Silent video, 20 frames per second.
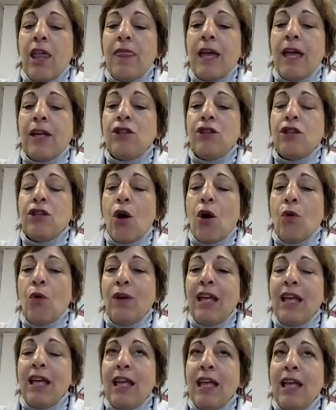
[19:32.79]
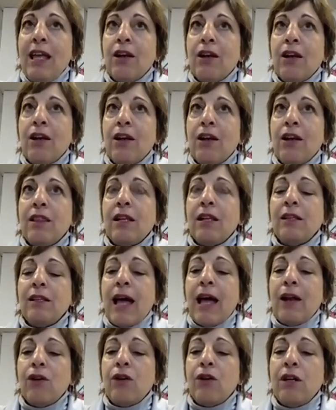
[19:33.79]
They don't hear the
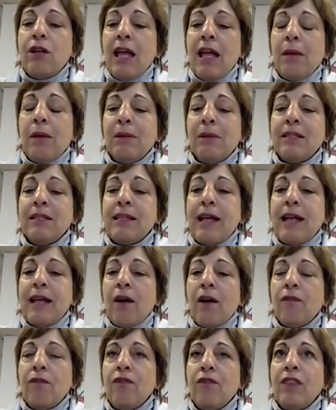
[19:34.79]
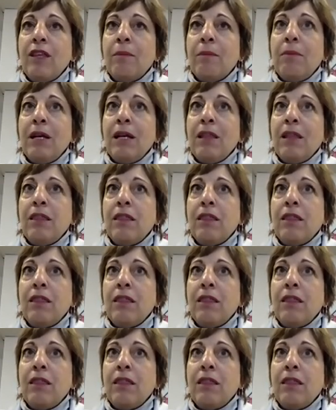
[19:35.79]
letter name itself. The big